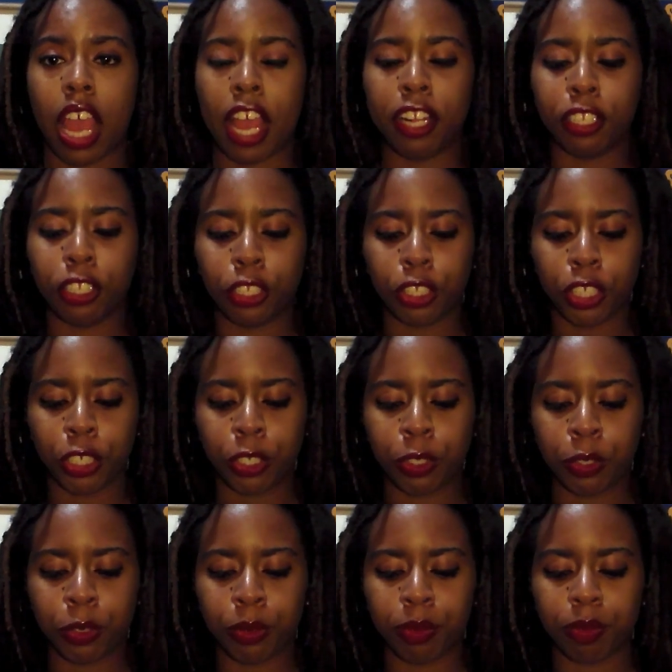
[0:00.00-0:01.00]
And
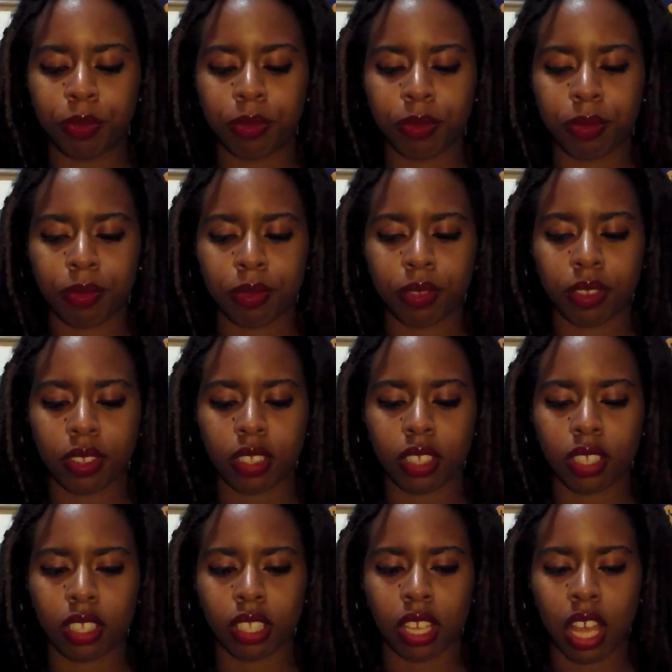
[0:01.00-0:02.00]
so
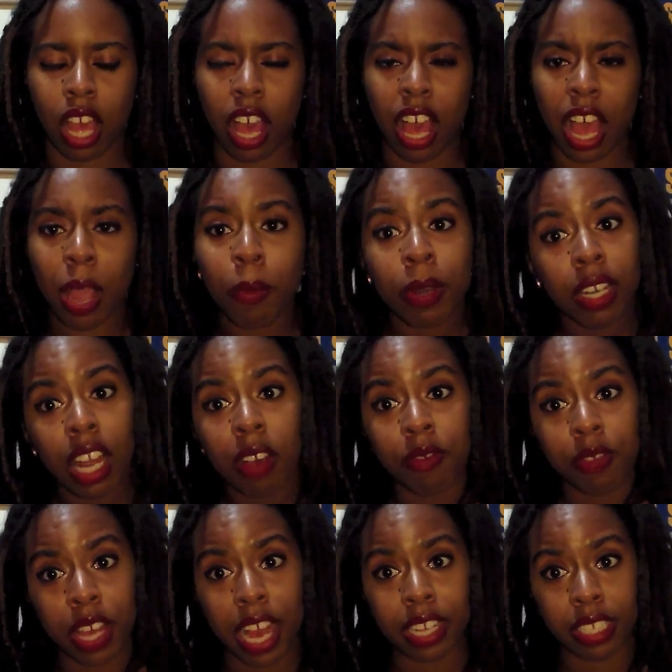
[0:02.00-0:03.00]
I would
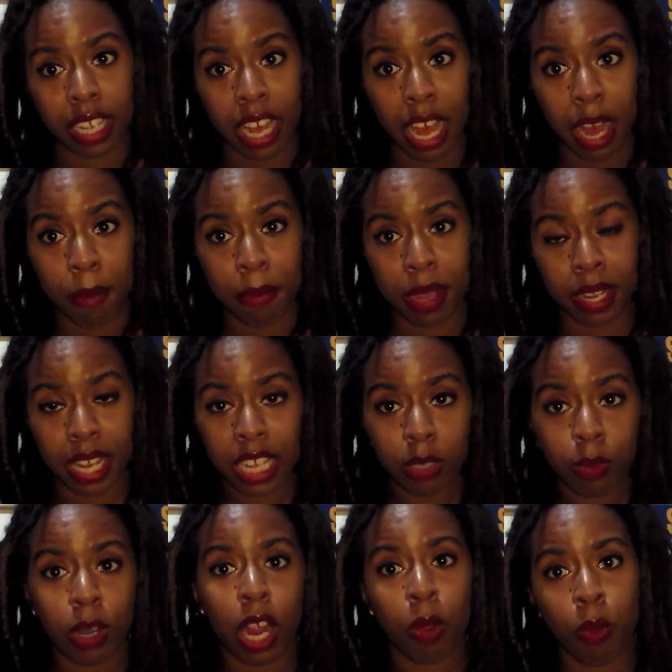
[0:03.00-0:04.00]
love that to happen.
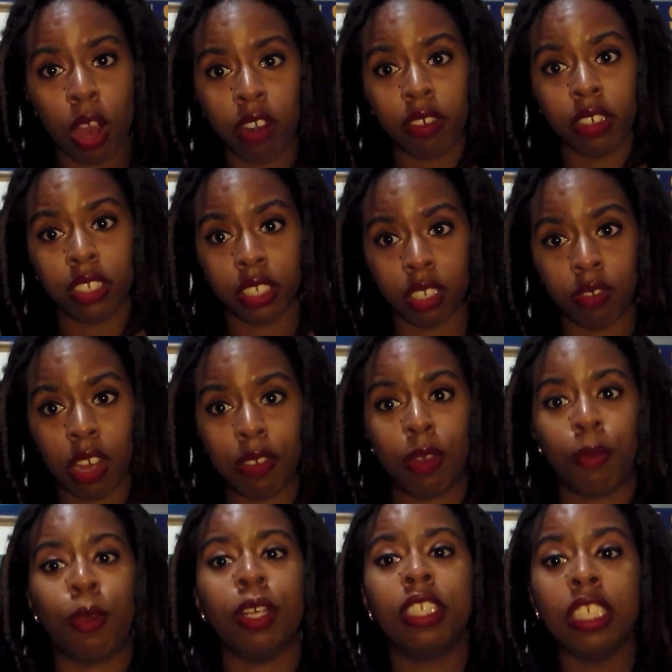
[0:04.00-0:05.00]
That's what I want for season
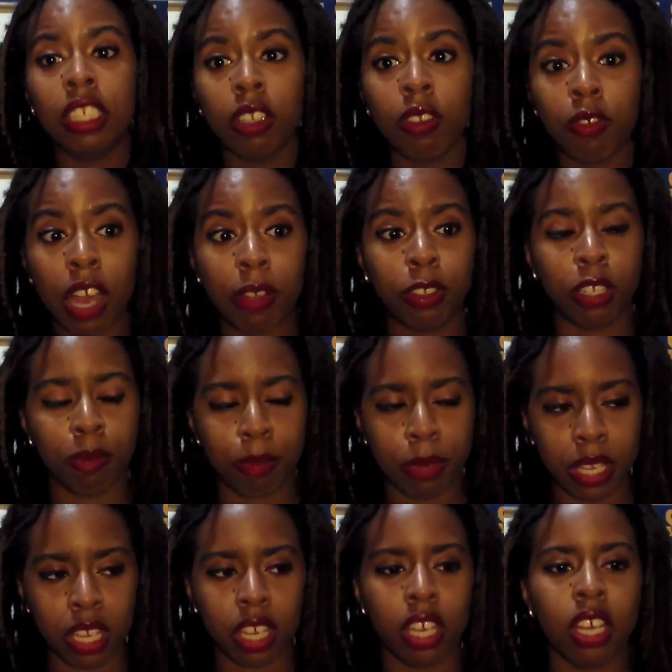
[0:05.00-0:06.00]
5. I want season 5 to
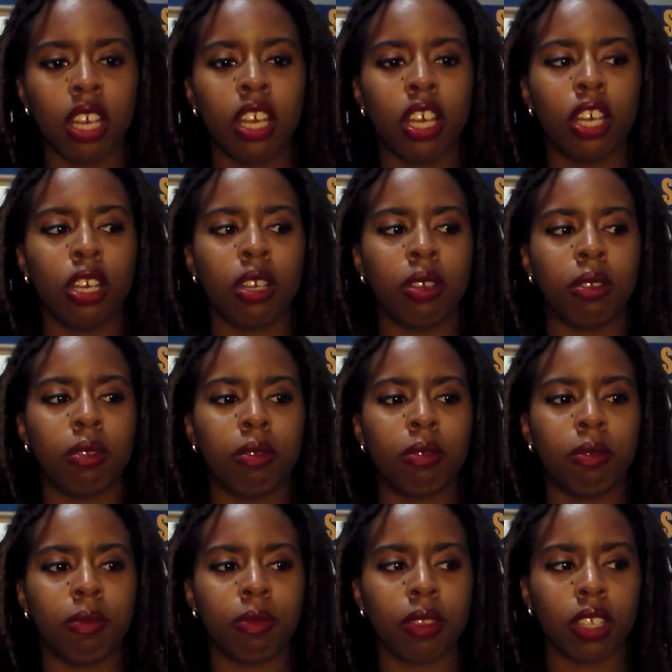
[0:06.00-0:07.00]
be
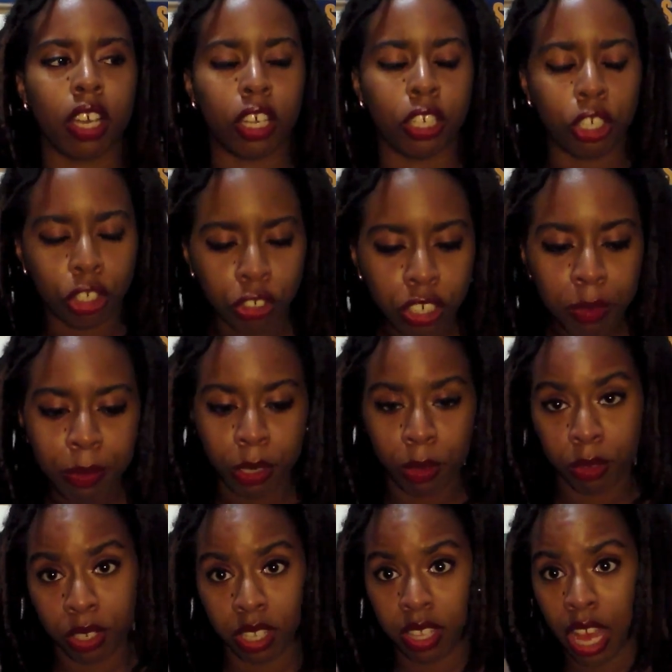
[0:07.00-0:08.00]
a
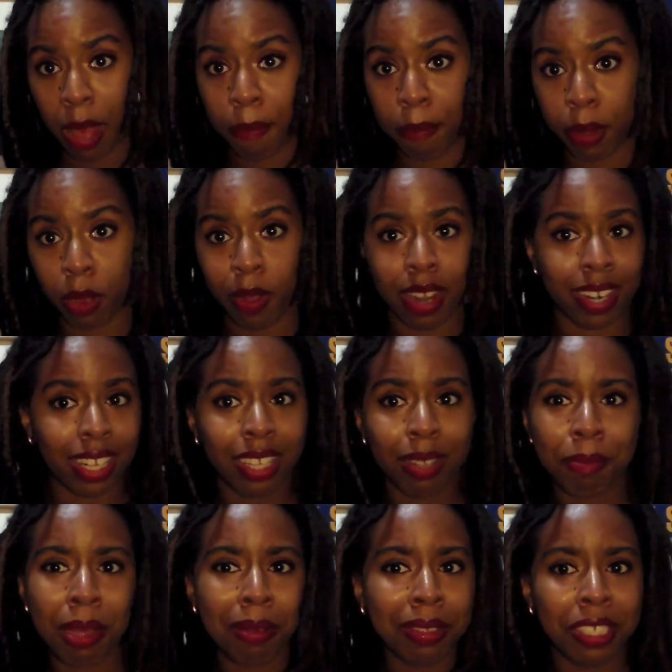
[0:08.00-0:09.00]
tribute to that Beau. And not
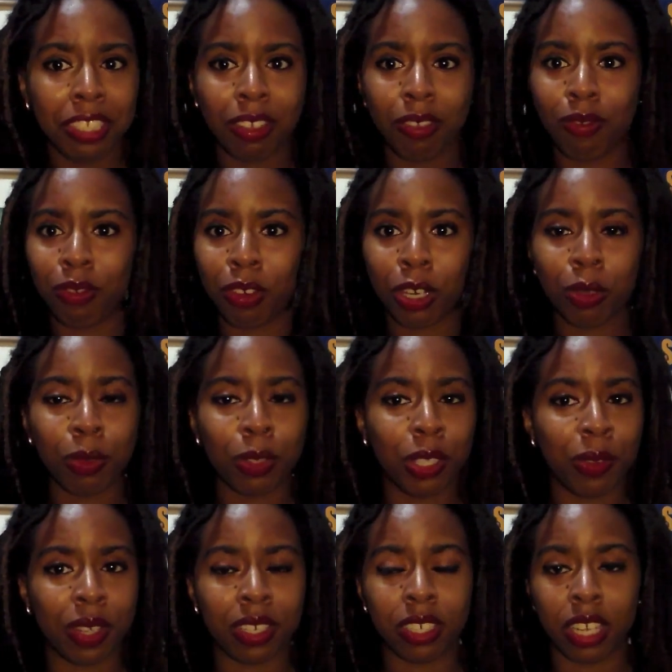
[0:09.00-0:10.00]
the Beau in season 4 who was
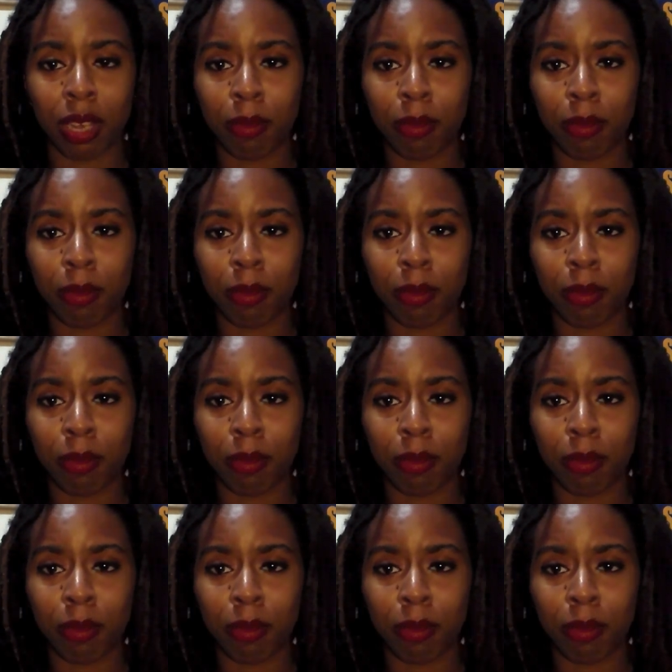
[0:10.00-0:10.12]
doing